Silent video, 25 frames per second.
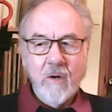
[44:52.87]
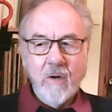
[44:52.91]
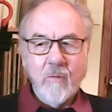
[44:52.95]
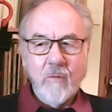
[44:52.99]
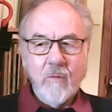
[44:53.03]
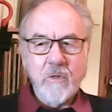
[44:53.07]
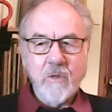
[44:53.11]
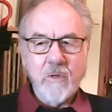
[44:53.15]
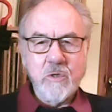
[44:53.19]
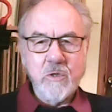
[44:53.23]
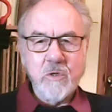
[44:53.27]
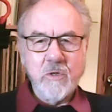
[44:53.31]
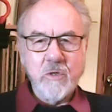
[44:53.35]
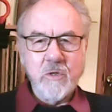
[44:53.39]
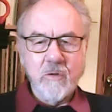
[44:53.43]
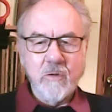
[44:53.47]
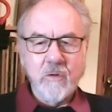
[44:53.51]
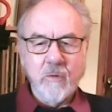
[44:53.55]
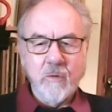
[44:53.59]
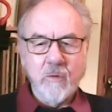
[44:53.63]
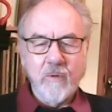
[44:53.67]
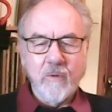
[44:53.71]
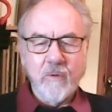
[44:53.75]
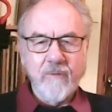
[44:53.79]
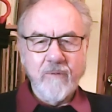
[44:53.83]
which
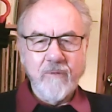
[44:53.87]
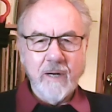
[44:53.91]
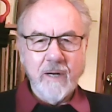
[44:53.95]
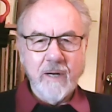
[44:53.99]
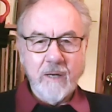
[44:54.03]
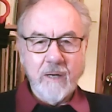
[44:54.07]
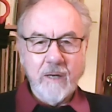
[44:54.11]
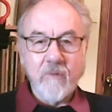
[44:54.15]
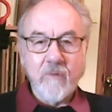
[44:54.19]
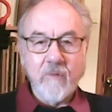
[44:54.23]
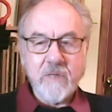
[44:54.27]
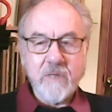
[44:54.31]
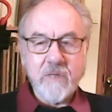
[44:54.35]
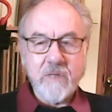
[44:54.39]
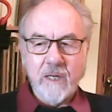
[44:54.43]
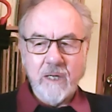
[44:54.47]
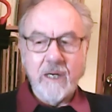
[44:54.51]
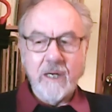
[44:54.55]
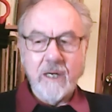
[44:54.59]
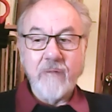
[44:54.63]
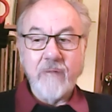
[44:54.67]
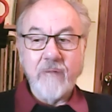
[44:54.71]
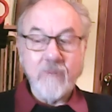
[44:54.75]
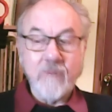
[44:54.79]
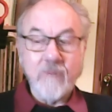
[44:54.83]
children would find interesting
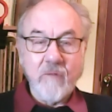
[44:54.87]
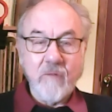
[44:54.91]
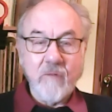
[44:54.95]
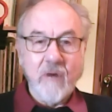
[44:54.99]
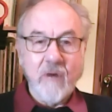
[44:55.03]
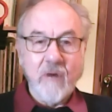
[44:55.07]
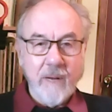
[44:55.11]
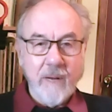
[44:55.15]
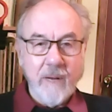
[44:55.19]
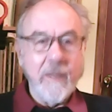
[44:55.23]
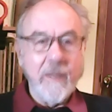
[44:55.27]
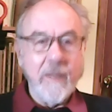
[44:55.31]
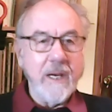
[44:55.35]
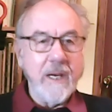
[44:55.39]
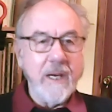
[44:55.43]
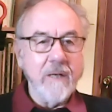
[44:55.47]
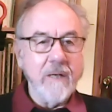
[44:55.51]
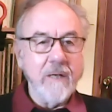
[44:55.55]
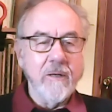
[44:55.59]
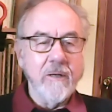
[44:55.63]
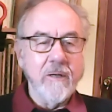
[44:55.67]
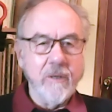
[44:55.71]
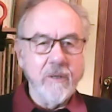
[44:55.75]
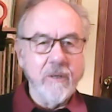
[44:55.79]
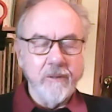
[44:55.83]
enough to try and make
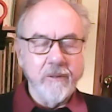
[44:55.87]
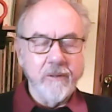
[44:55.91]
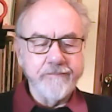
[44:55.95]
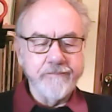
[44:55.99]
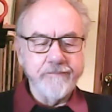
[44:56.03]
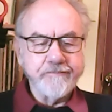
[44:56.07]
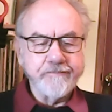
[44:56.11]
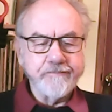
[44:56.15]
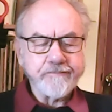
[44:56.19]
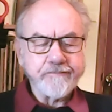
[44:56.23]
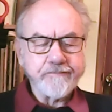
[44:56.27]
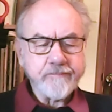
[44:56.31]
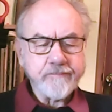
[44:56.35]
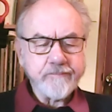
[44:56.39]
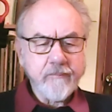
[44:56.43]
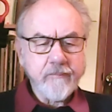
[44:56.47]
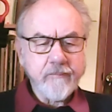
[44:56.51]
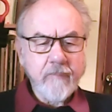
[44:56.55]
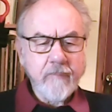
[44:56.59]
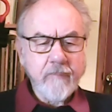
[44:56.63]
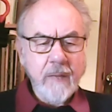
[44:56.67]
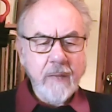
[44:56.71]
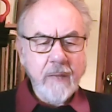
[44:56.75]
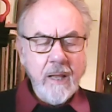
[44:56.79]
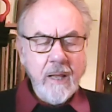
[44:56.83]
and do.
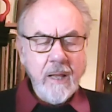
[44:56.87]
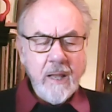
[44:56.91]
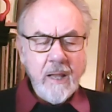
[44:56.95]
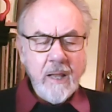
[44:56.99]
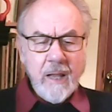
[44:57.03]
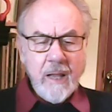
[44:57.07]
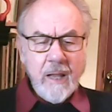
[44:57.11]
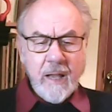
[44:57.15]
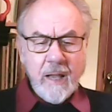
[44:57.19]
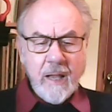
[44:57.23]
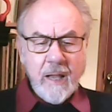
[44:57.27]
Yeah.